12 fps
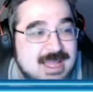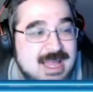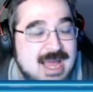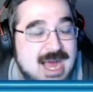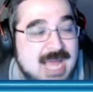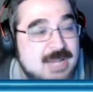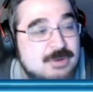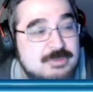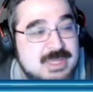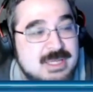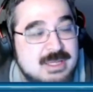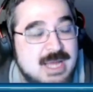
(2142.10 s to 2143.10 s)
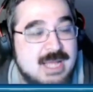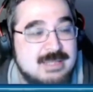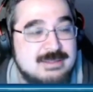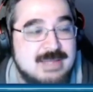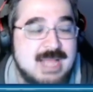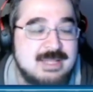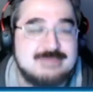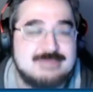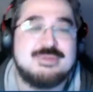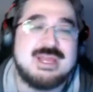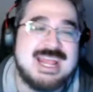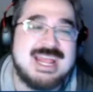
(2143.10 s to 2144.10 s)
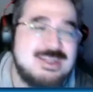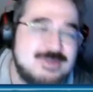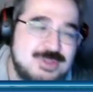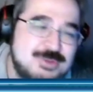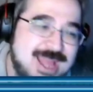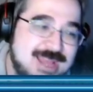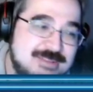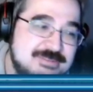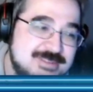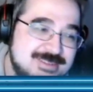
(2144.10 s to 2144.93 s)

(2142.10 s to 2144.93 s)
I don't think Brad, I know you have.